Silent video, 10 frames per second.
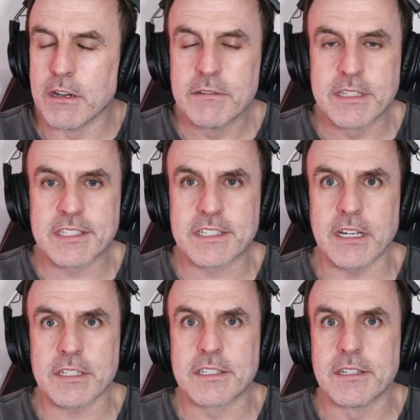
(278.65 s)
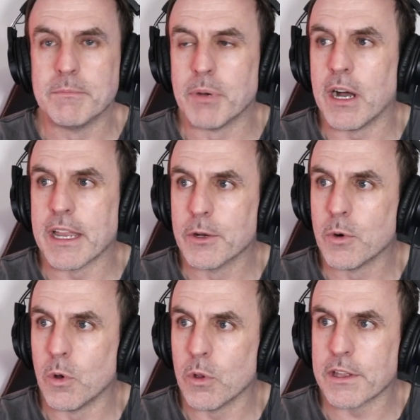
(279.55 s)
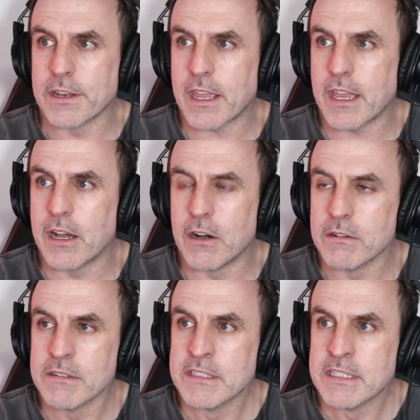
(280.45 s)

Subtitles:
disgusted by it all and how